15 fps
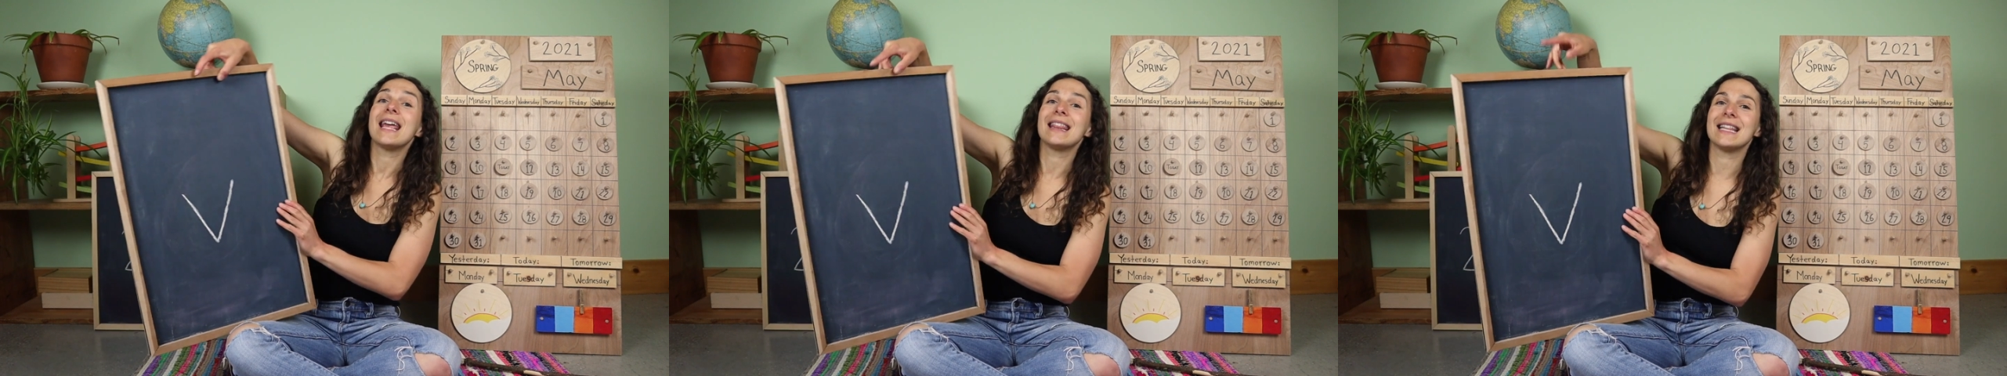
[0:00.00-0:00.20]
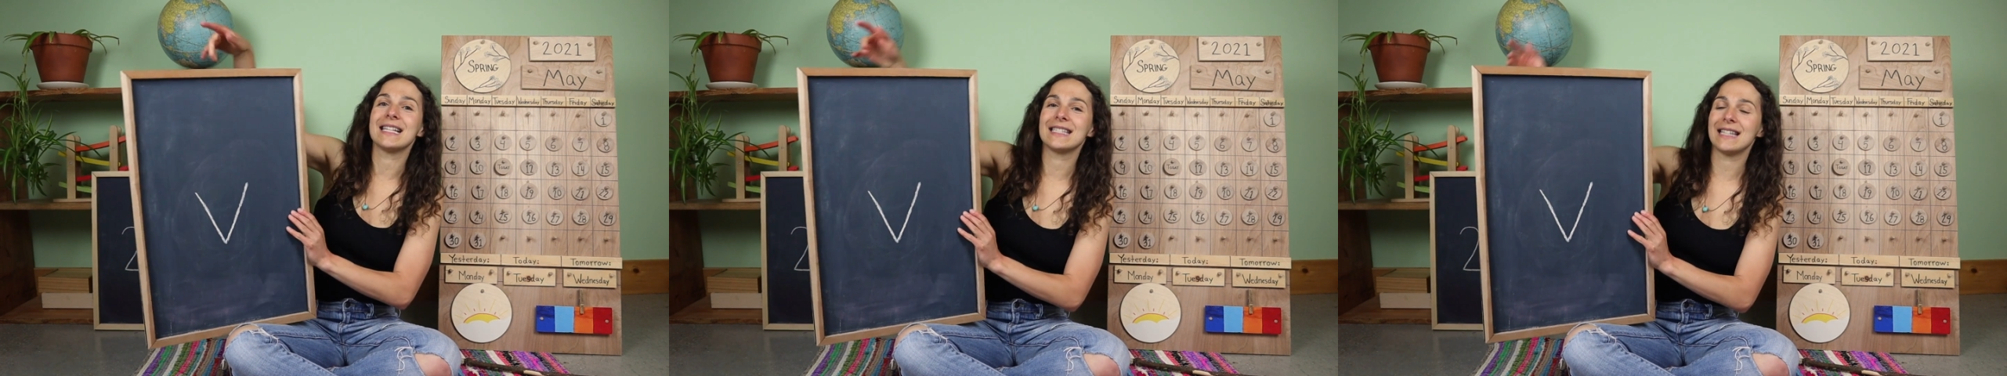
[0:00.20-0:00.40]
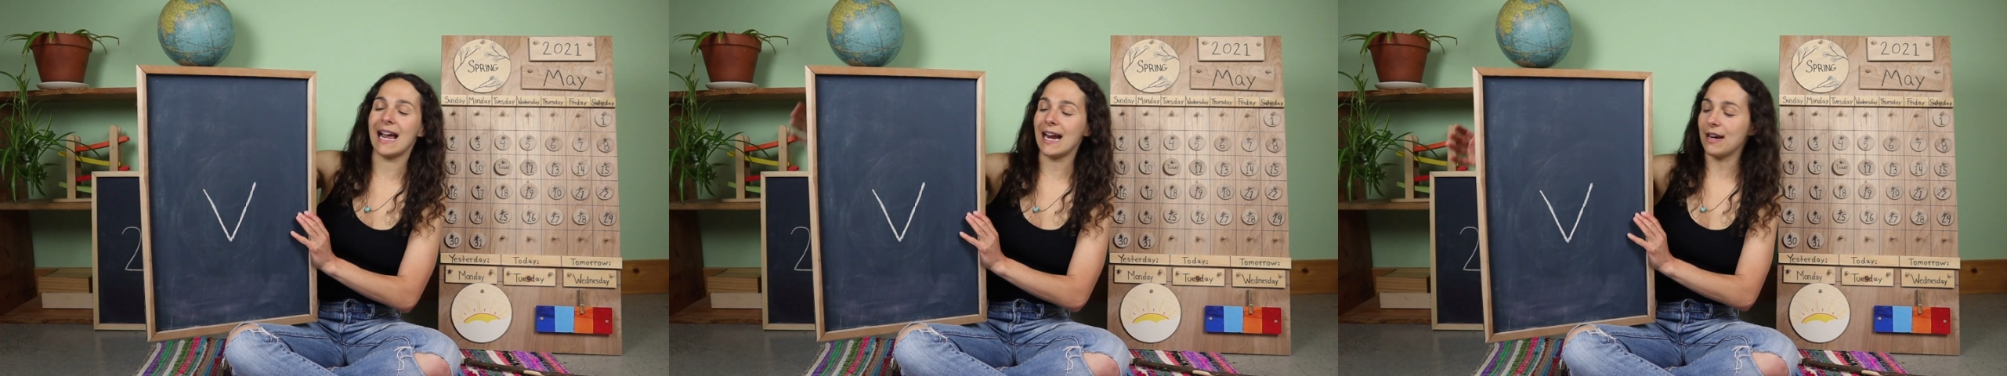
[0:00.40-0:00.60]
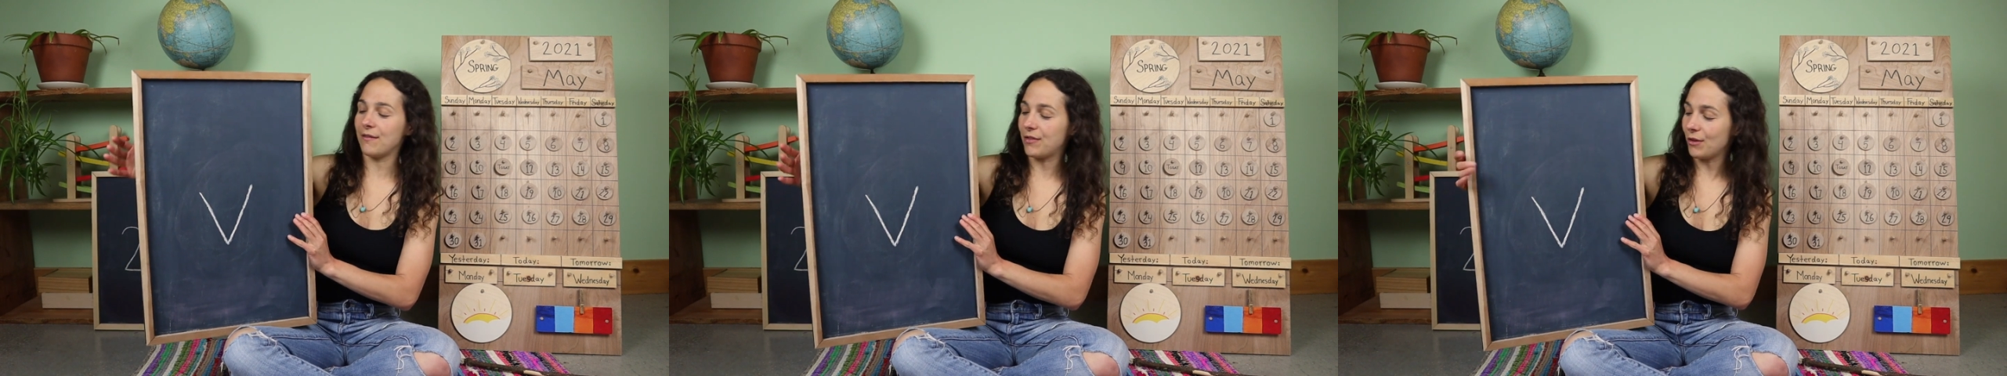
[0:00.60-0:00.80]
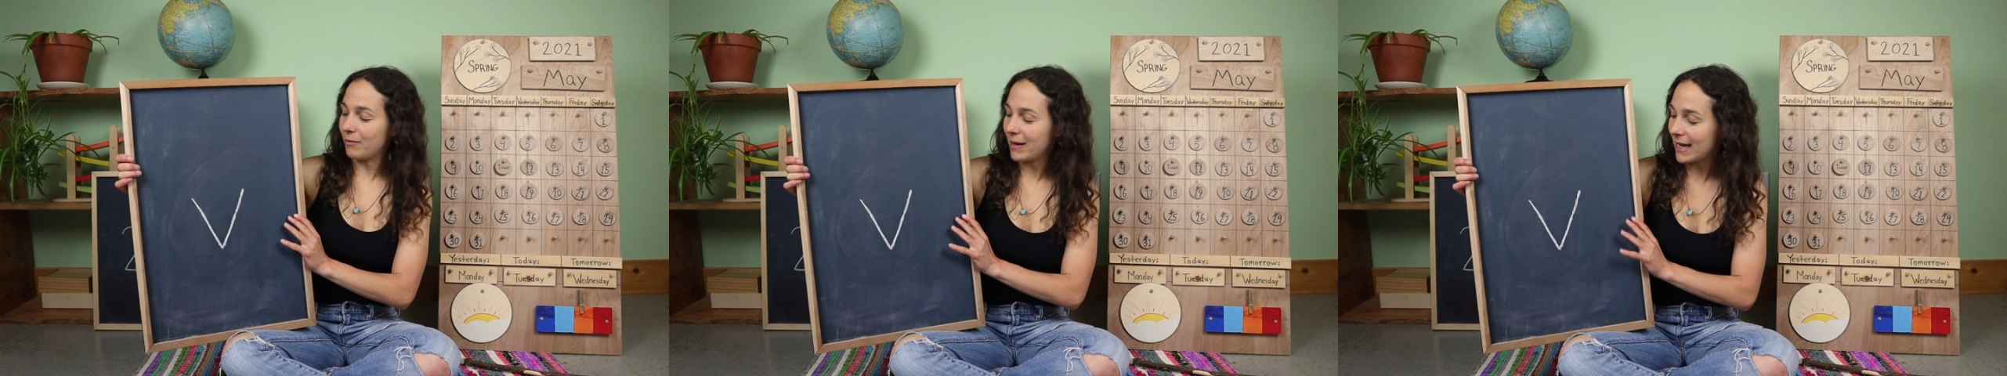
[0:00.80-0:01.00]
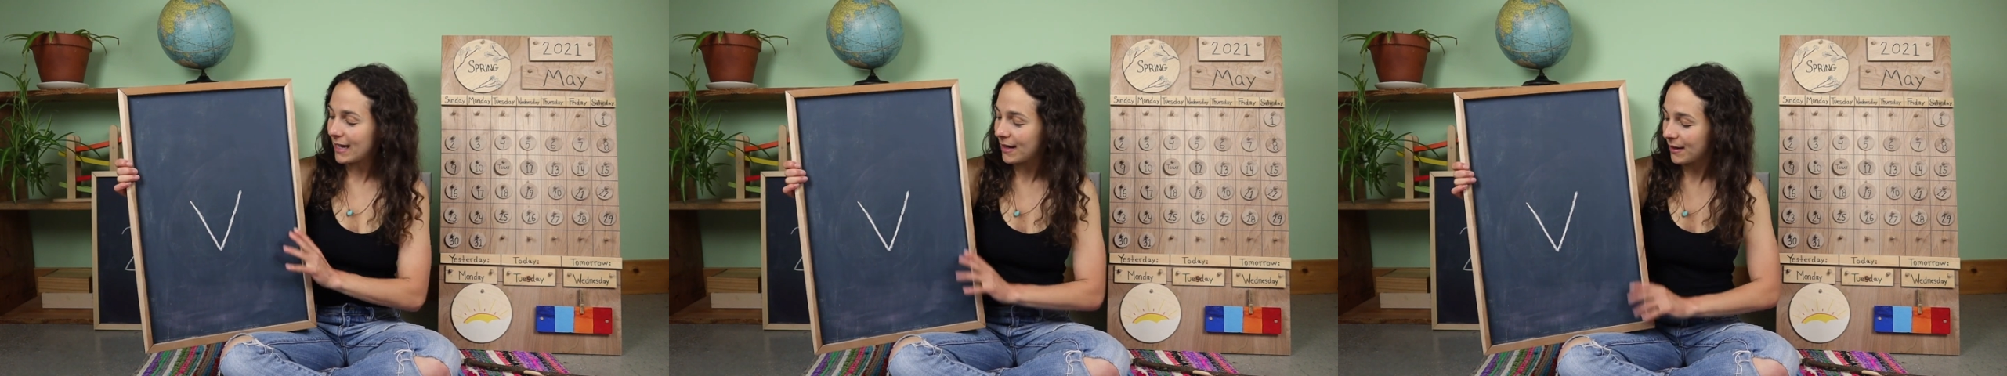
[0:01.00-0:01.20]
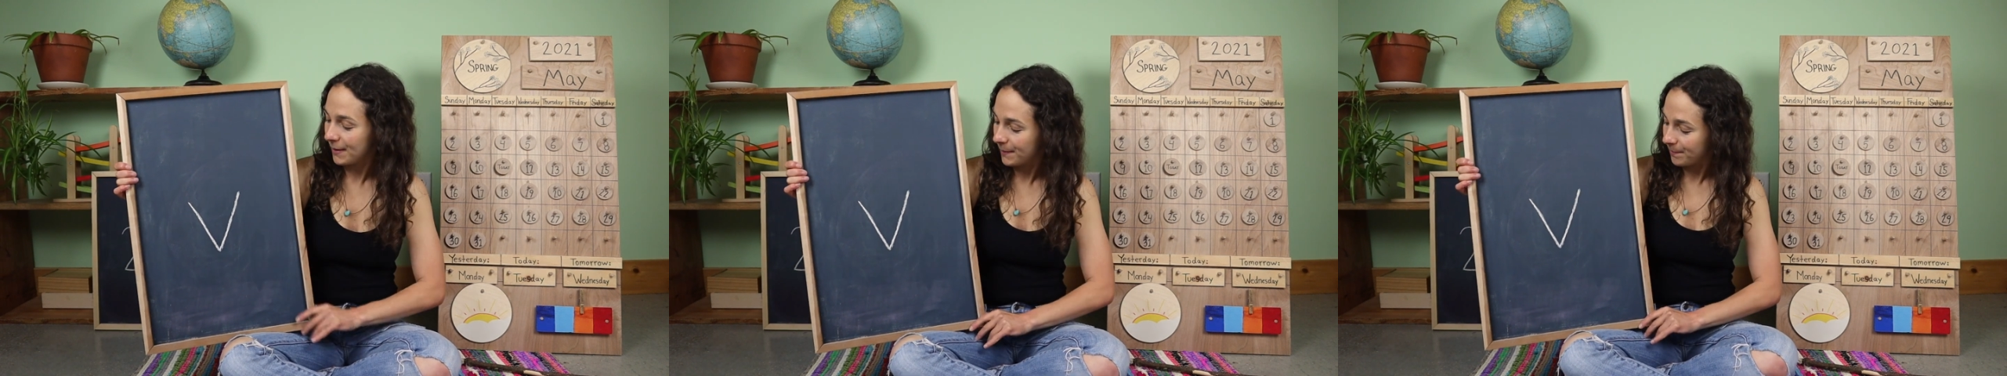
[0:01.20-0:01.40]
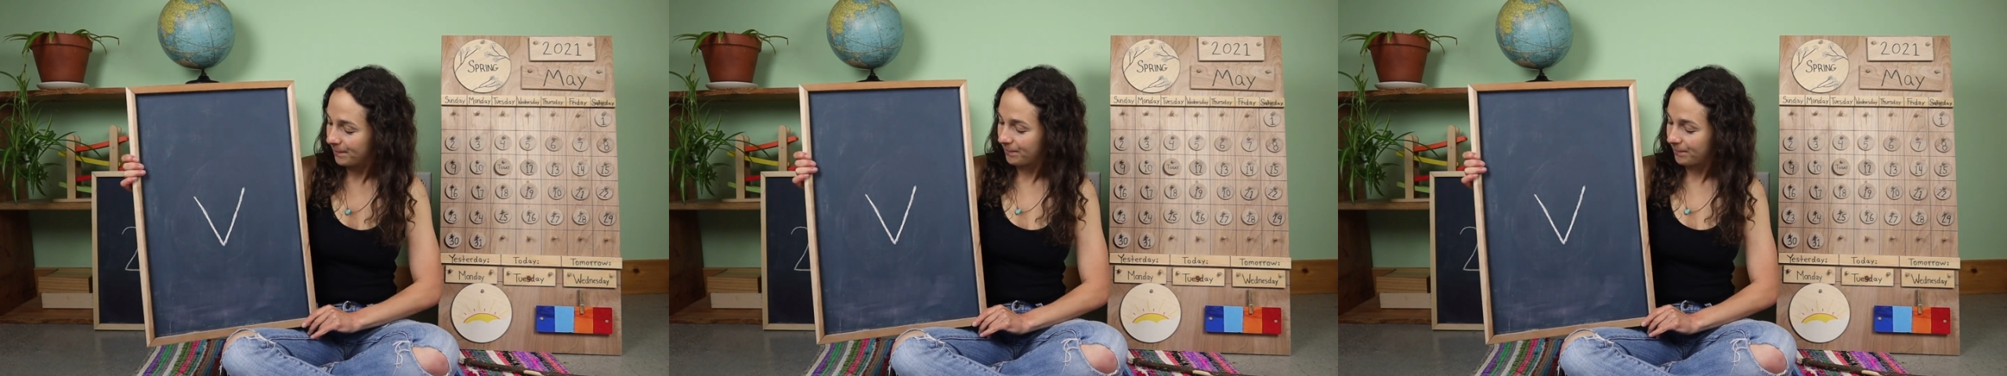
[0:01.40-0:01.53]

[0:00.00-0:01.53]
and the sign of the week.